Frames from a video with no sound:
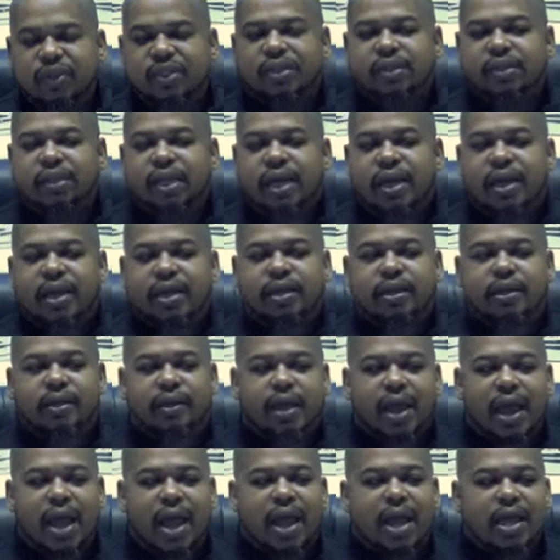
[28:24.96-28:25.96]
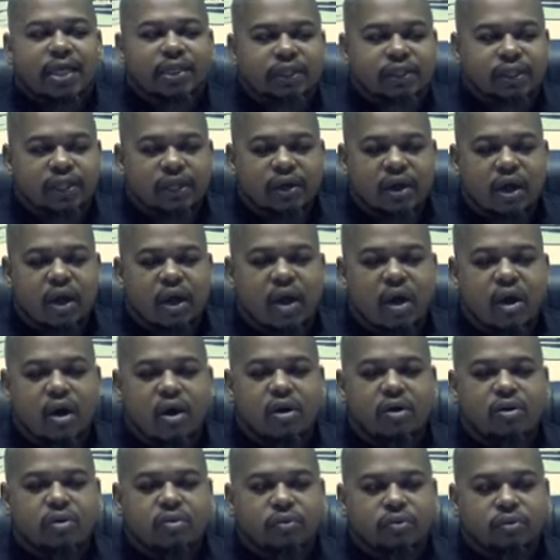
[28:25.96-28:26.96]
stand and ask that
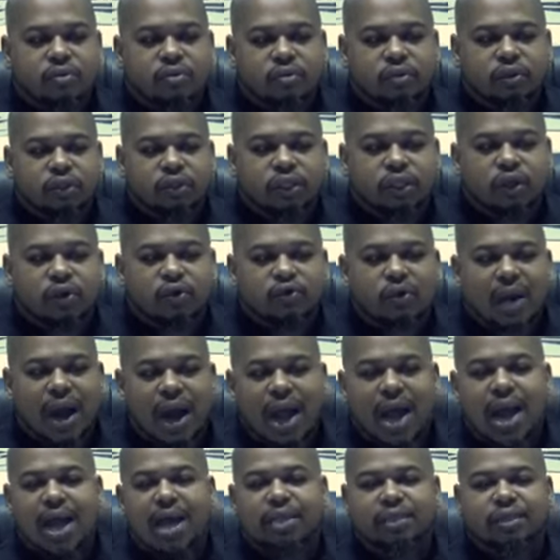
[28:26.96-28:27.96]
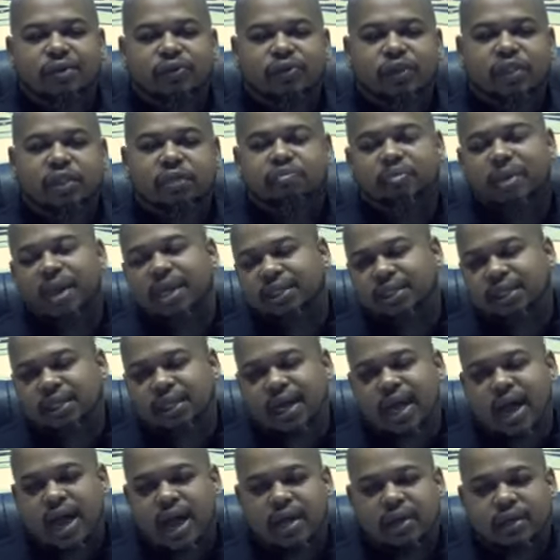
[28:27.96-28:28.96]
all shall rise in respect and
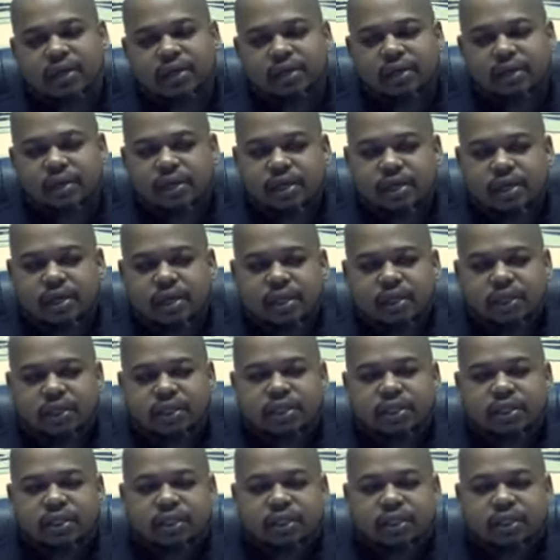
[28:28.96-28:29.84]
honor to the